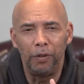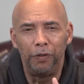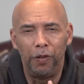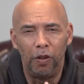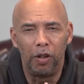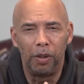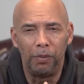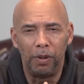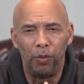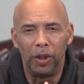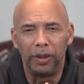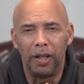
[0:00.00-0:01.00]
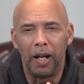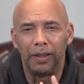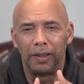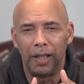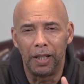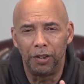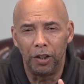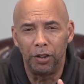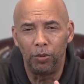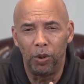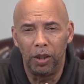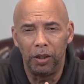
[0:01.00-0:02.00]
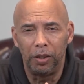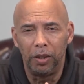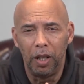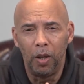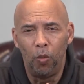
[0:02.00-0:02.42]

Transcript: informed of what God says in his word,